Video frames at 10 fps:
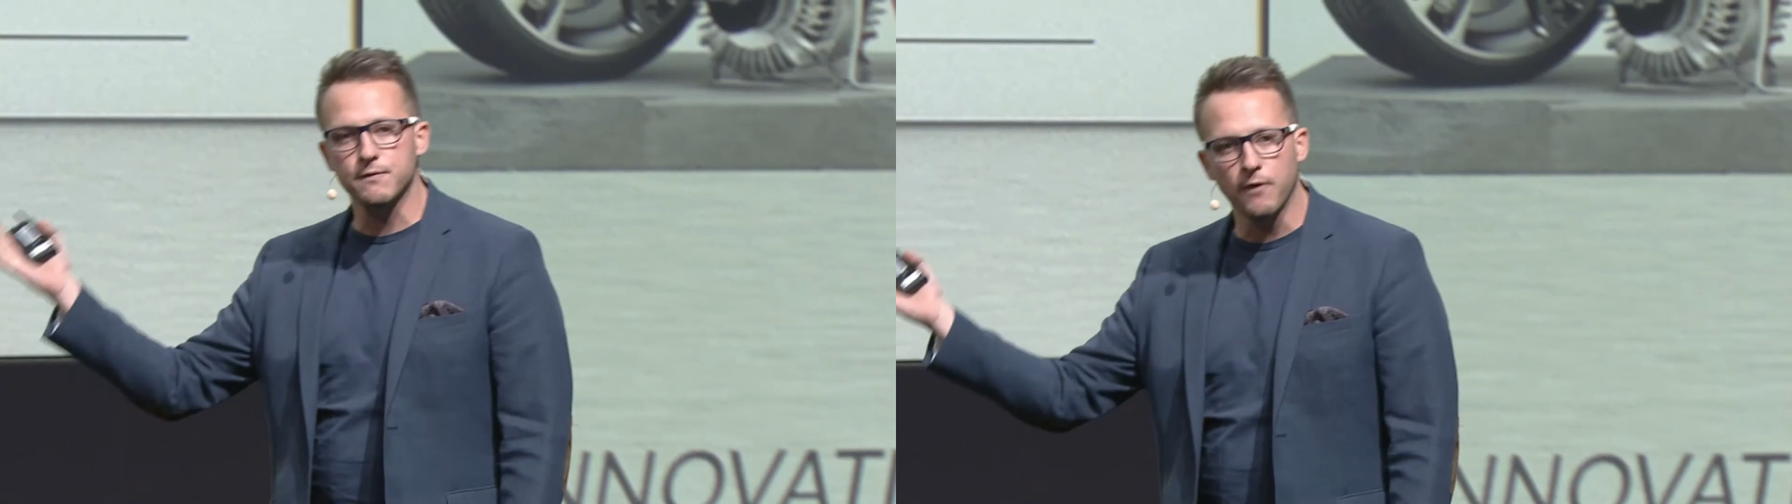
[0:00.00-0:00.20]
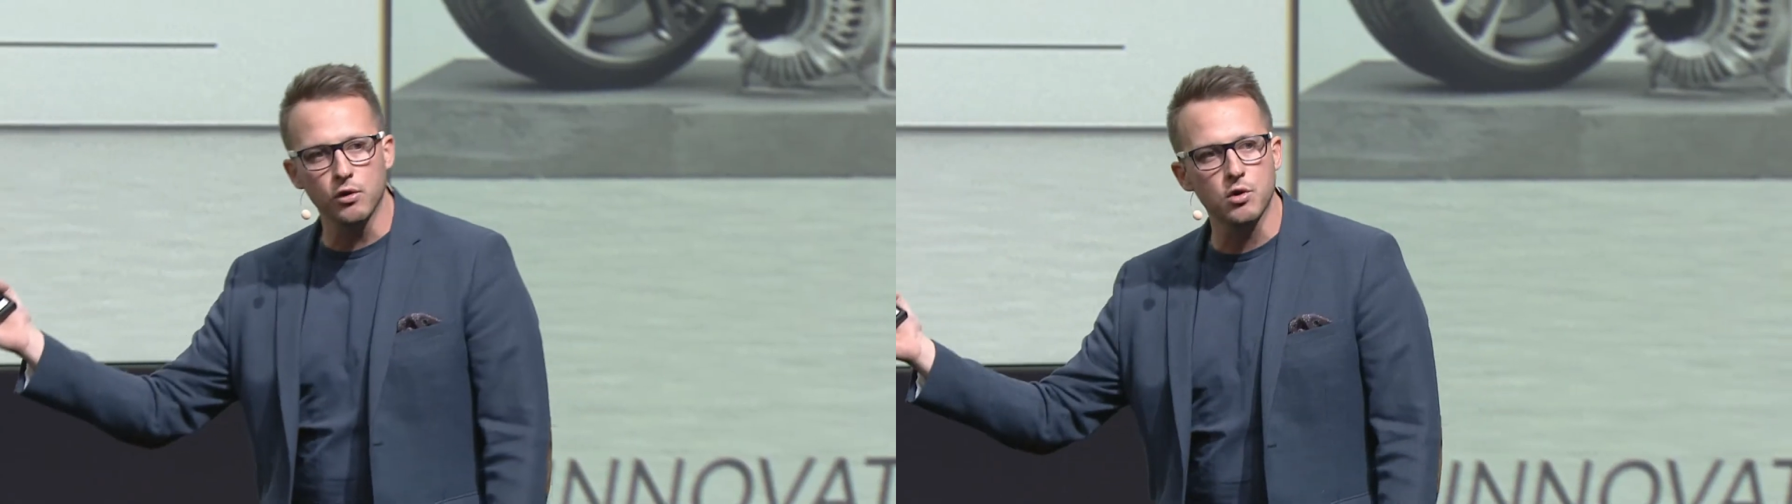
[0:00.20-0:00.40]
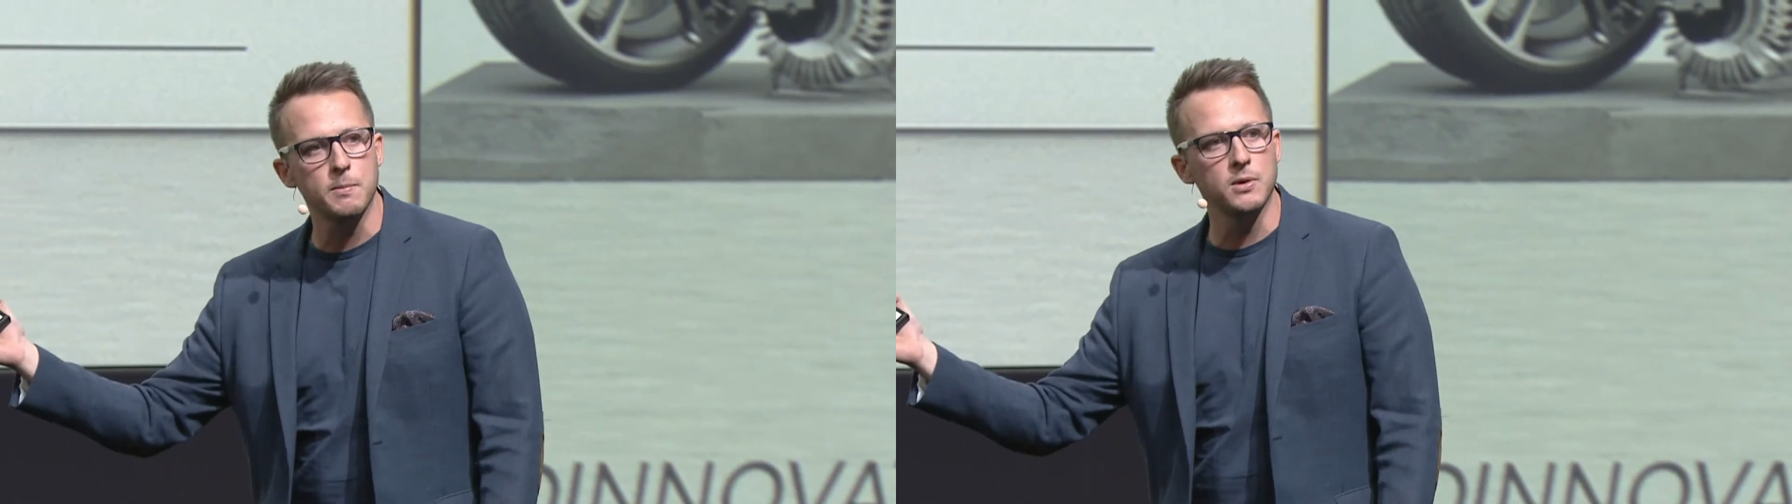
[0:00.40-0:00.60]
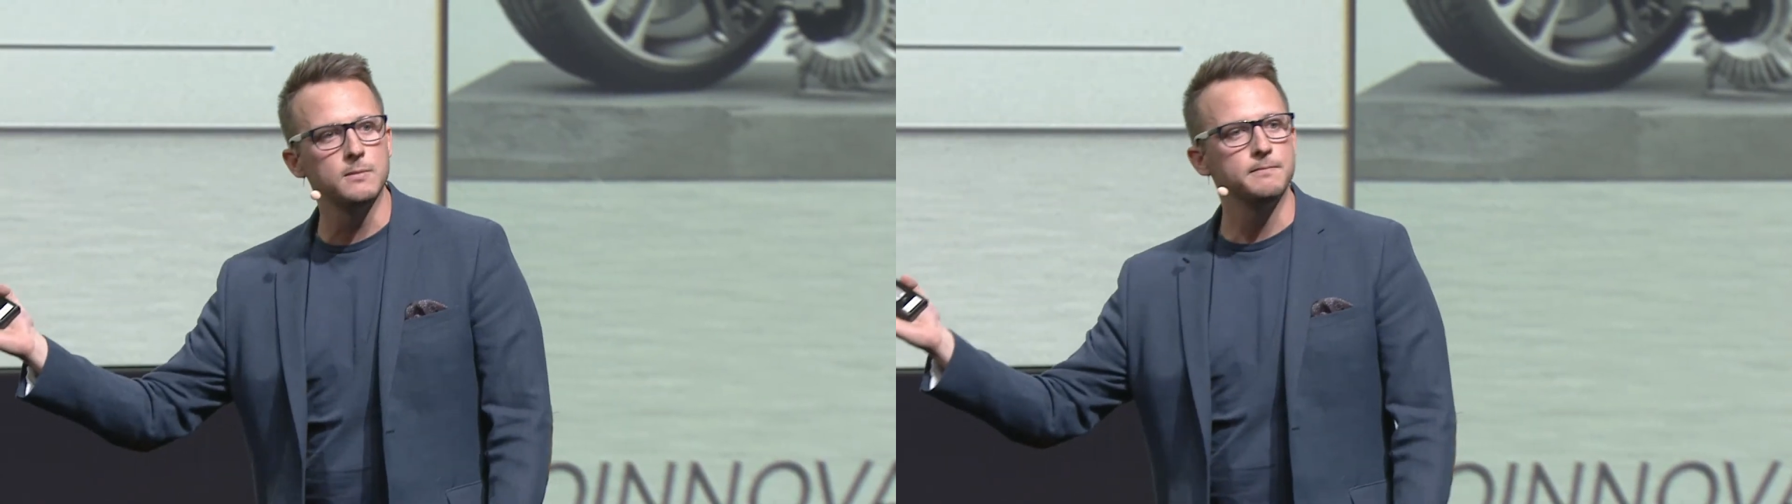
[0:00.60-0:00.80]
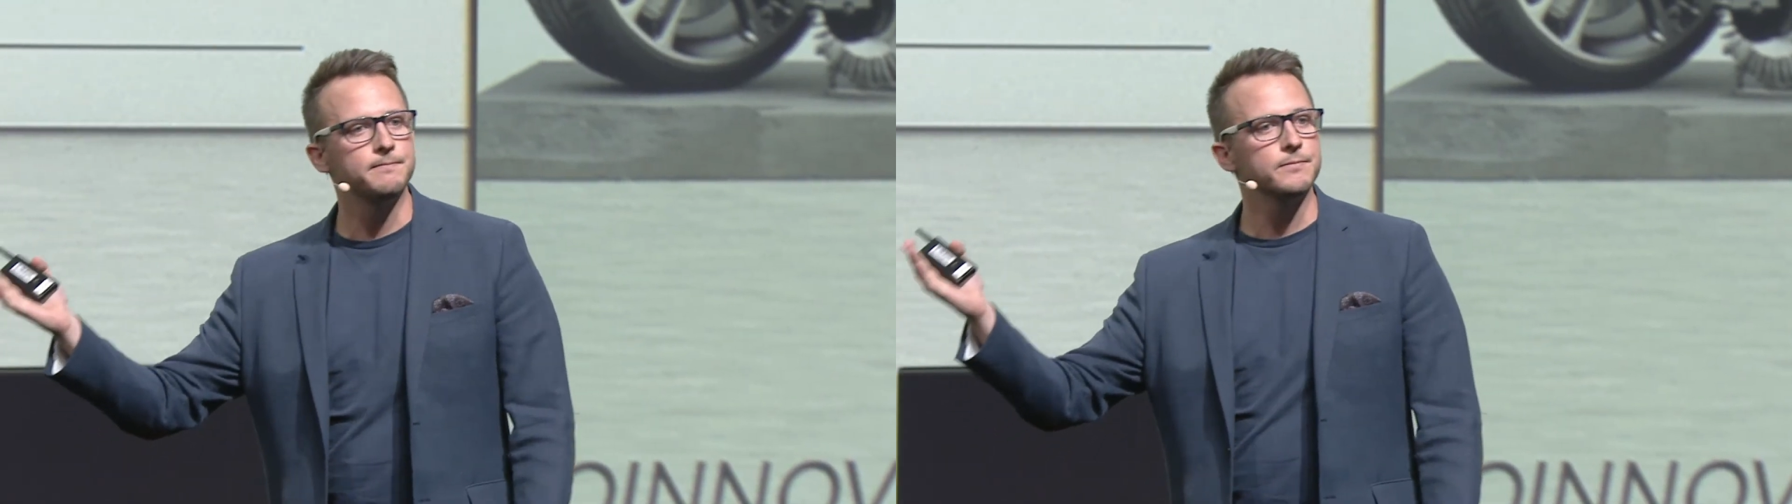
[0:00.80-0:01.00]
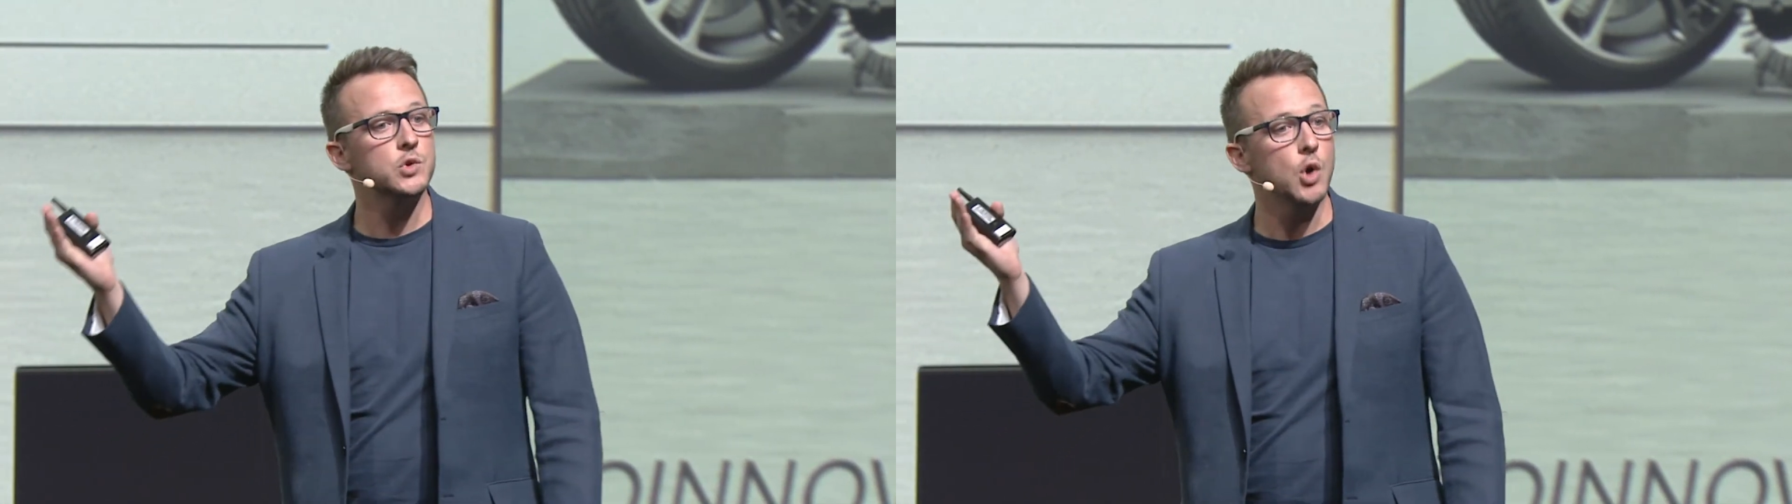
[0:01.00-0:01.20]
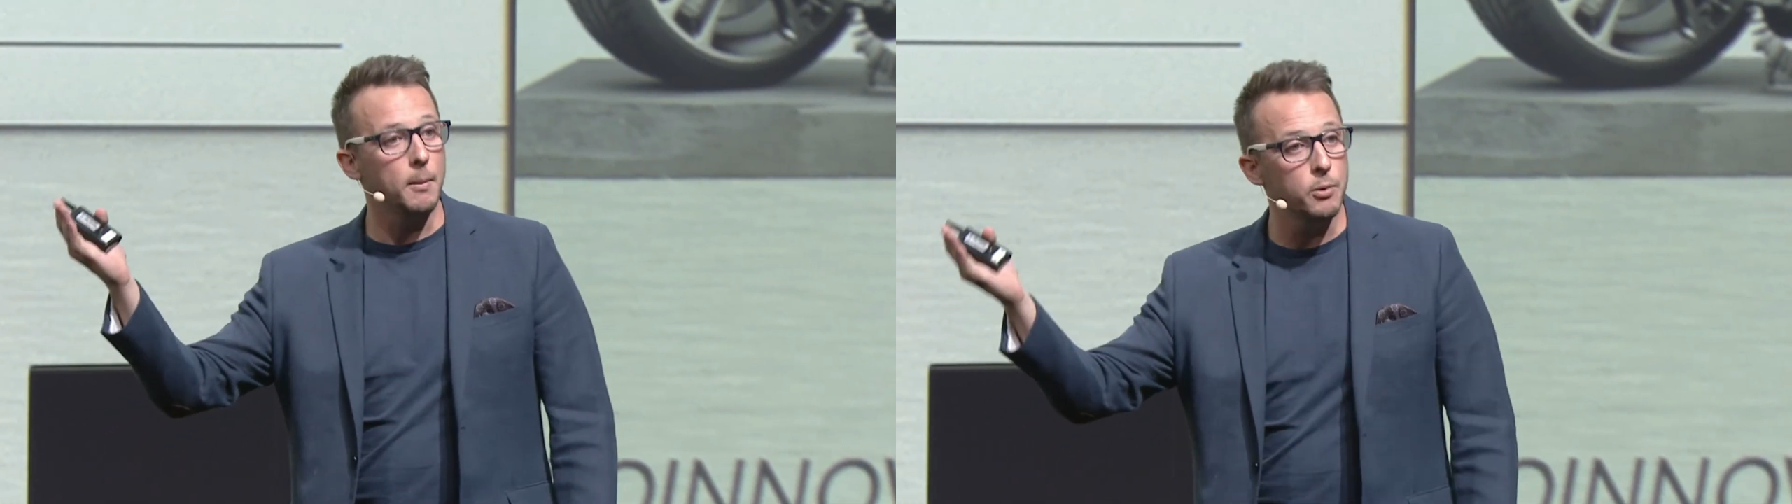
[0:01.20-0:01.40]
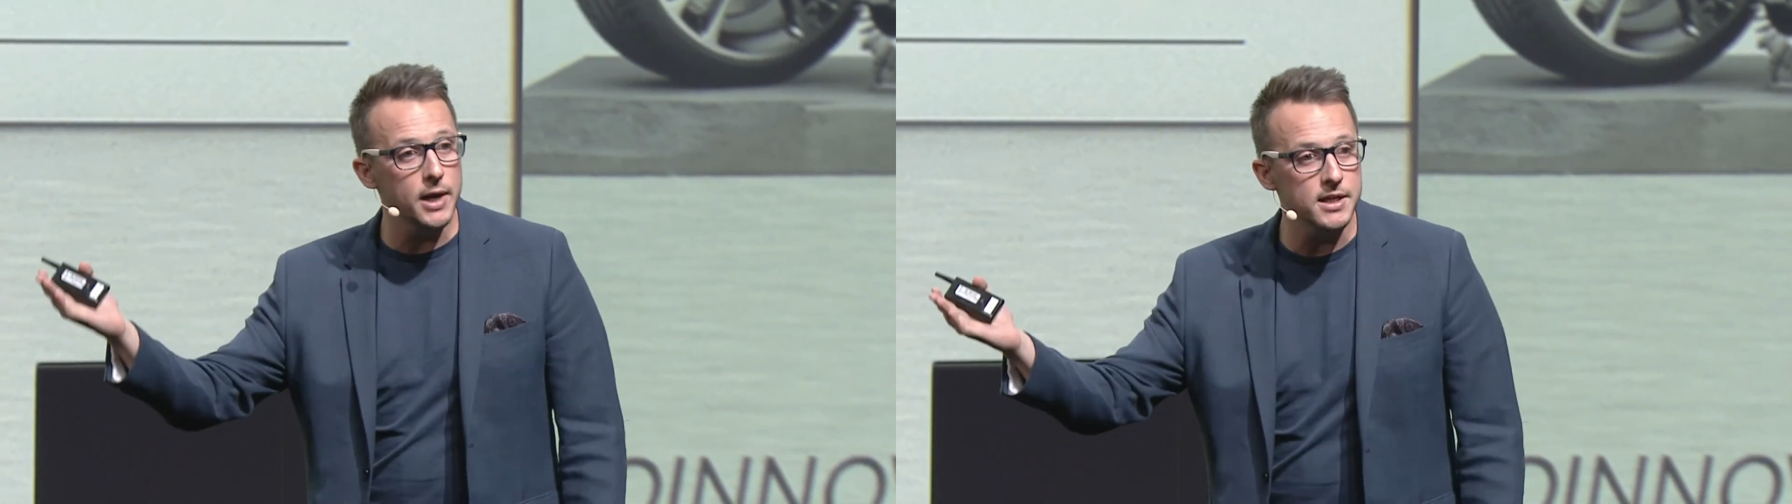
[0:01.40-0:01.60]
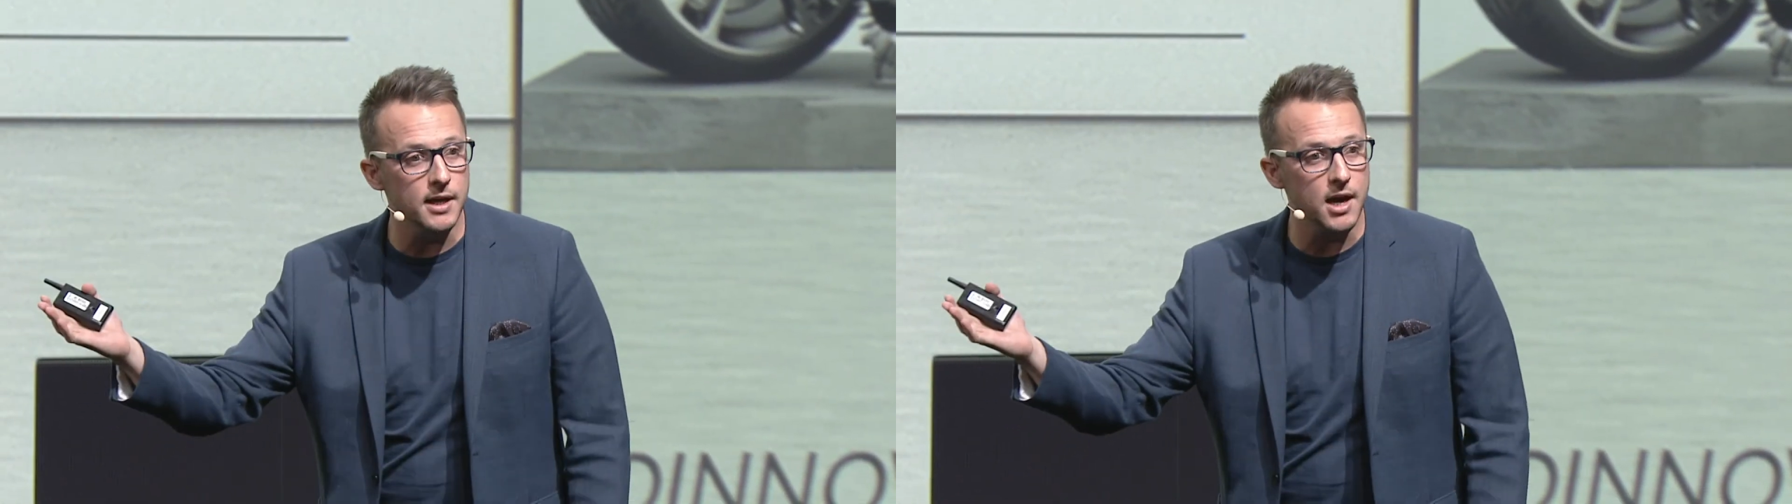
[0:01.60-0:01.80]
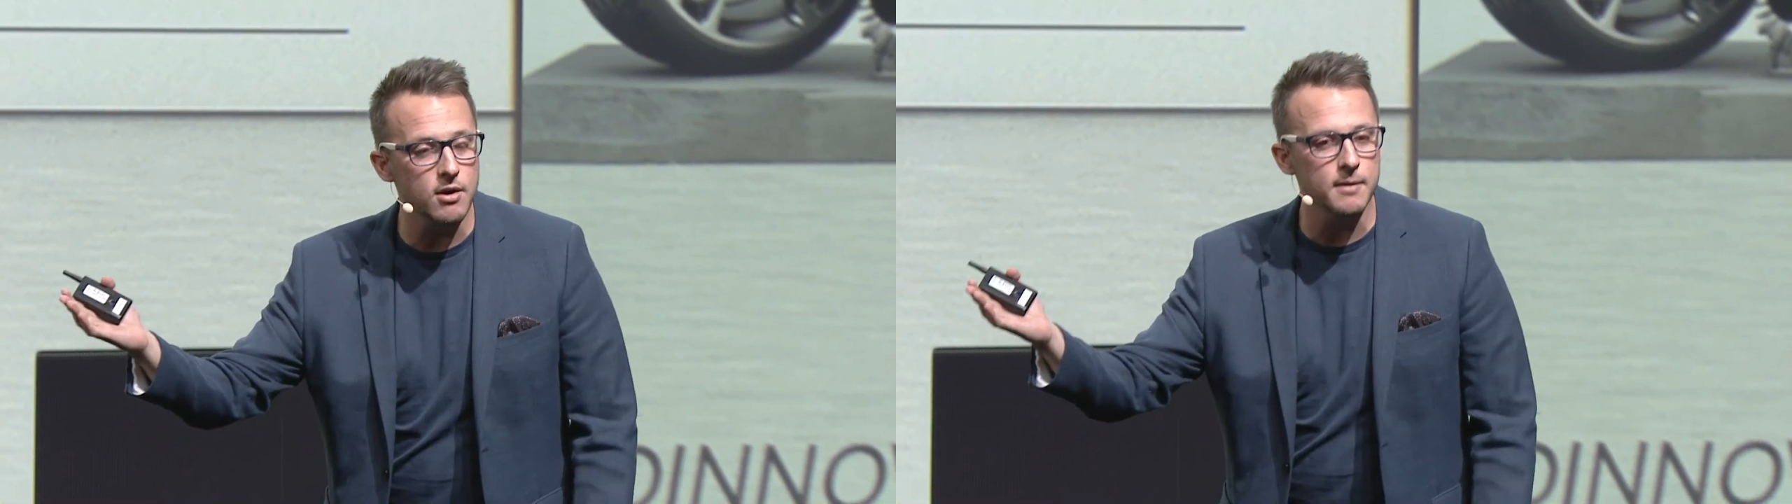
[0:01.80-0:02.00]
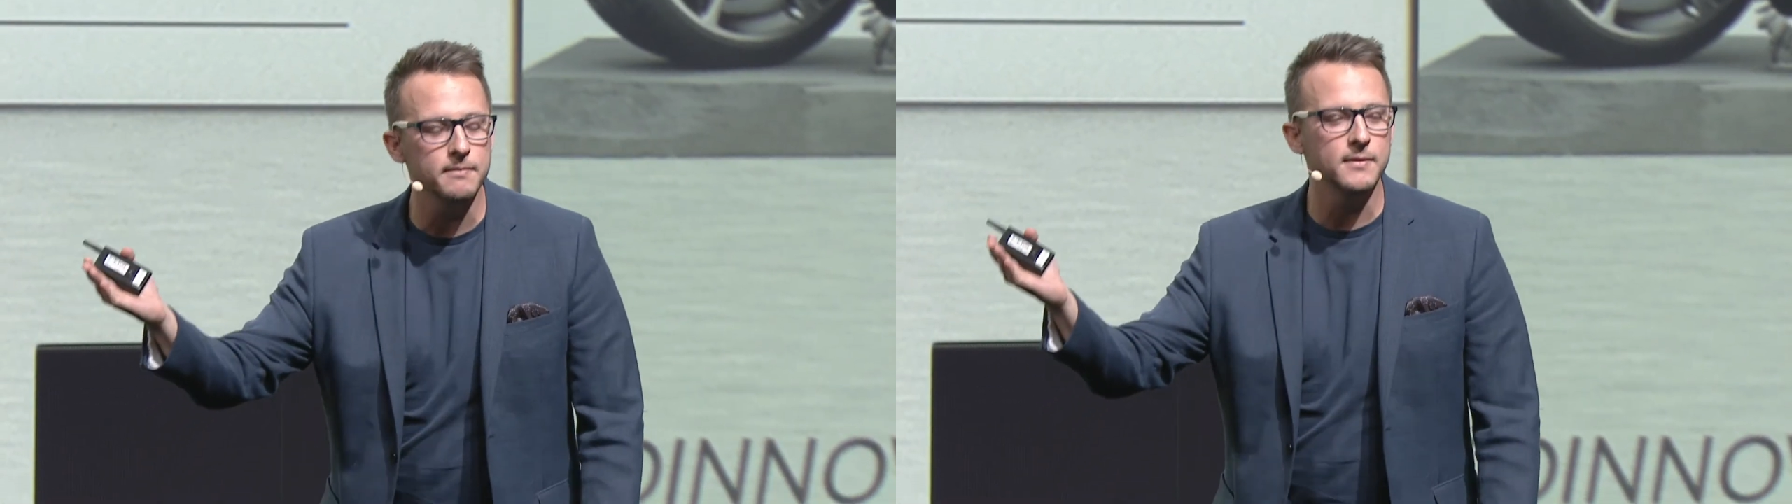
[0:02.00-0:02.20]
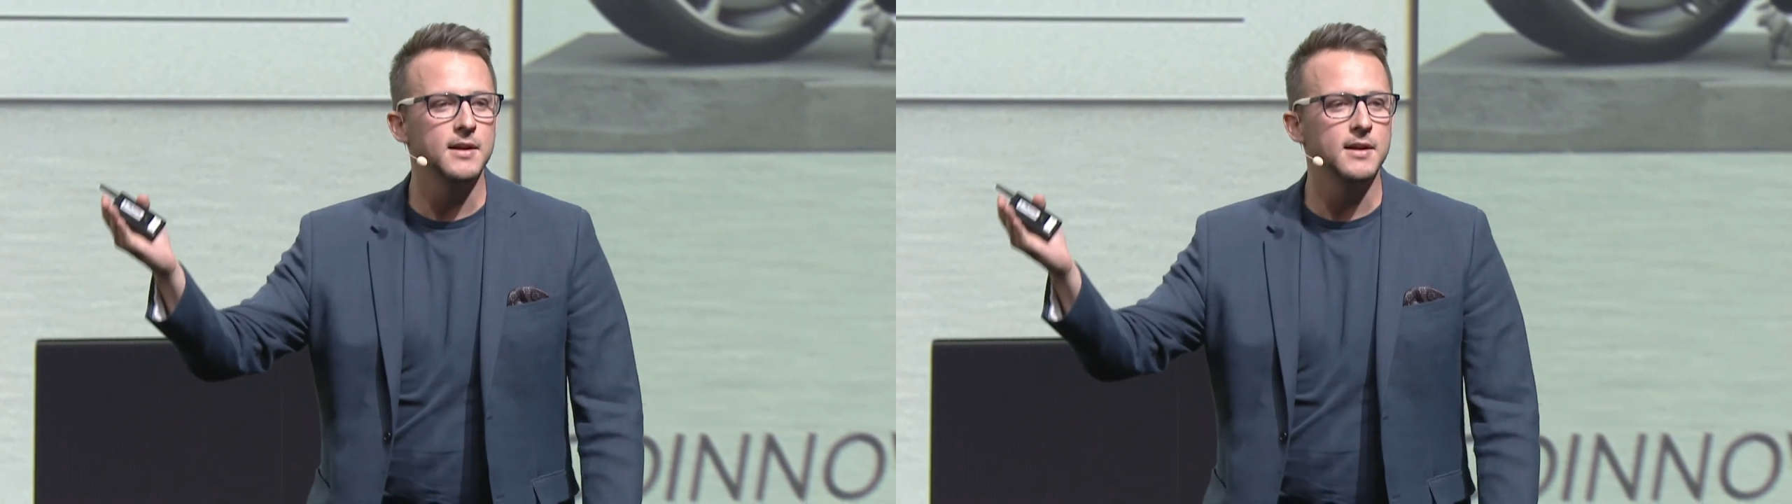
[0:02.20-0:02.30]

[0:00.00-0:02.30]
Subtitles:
vulnerable to operator error,